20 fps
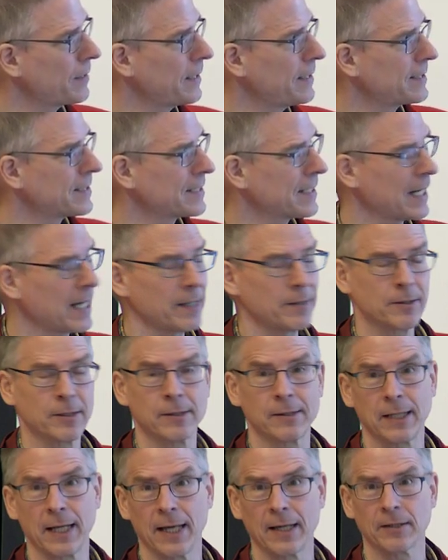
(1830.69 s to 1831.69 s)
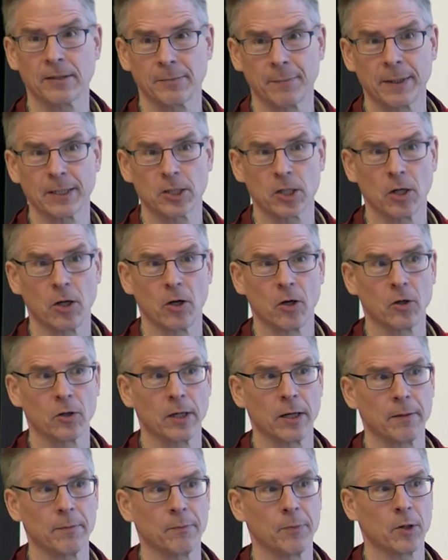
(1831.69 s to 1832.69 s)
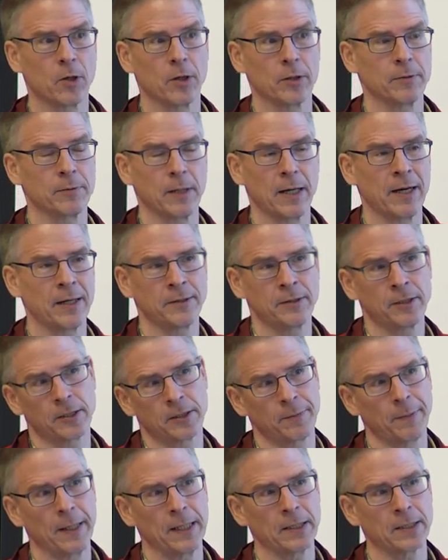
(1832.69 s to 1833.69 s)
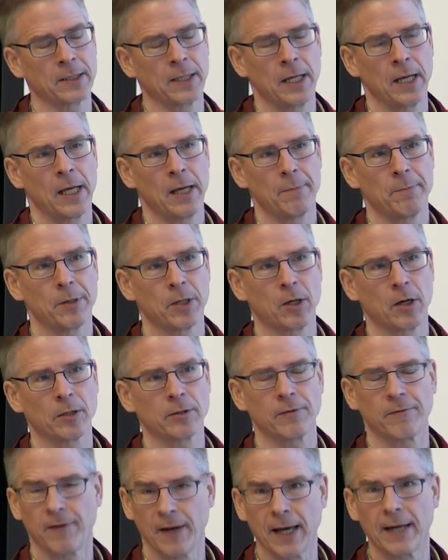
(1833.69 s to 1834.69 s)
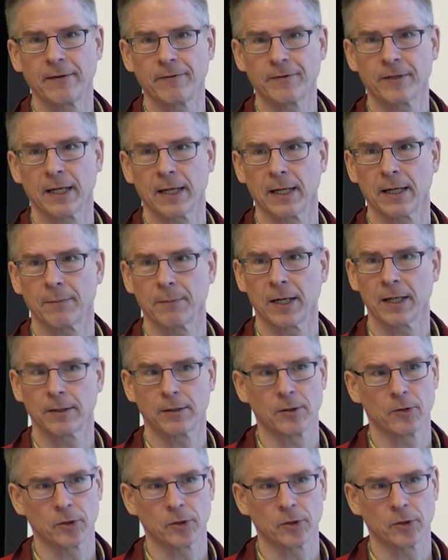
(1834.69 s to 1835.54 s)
the slices last much longer because I suspect because of lifetime, right?